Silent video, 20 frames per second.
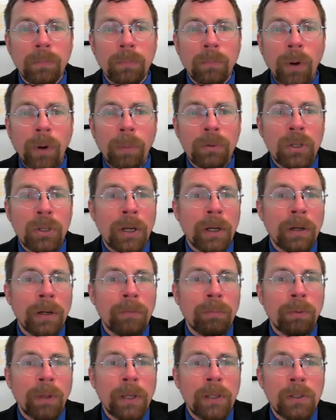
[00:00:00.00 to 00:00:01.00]

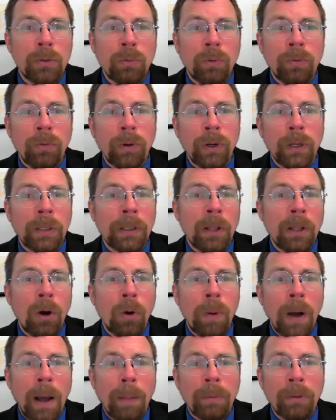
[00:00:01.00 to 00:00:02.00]
representative places with very low
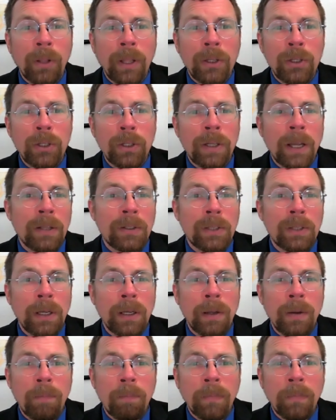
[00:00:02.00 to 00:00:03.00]
population
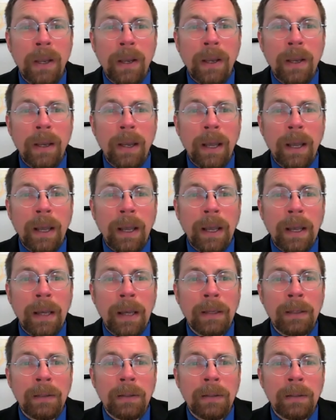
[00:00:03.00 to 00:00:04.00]
density.
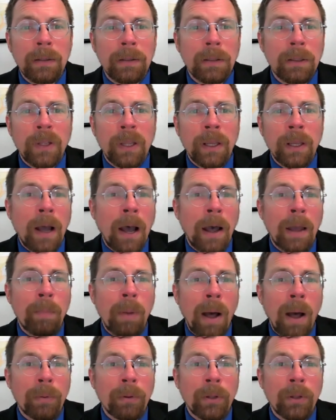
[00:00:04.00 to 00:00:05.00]
And in high
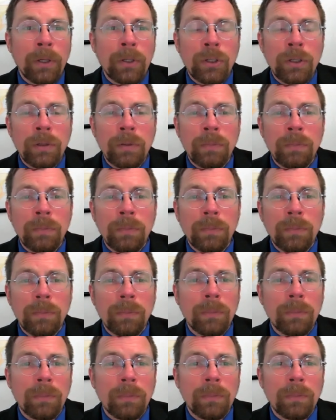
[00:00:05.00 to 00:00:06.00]
population
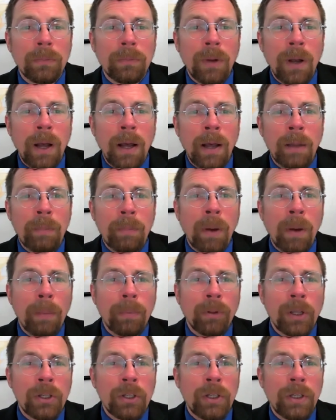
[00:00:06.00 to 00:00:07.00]

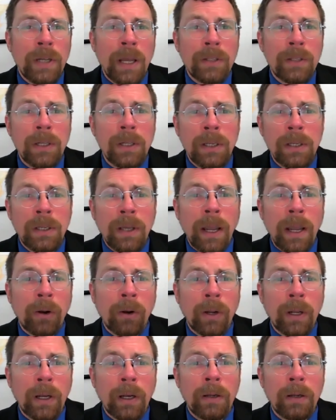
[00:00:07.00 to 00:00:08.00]
density
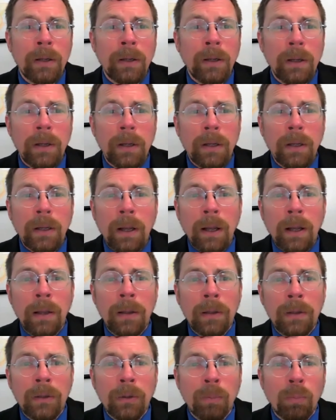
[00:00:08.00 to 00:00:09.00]
area,
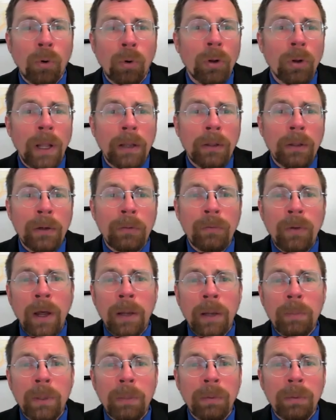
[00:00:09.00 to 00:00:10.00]
you're more likely to
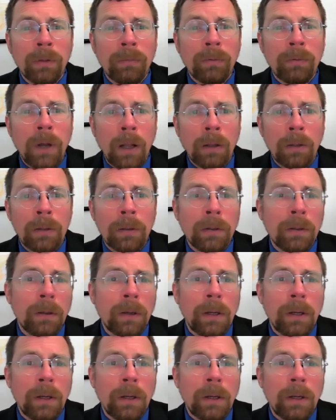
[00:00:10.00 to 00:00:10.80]
find people of color.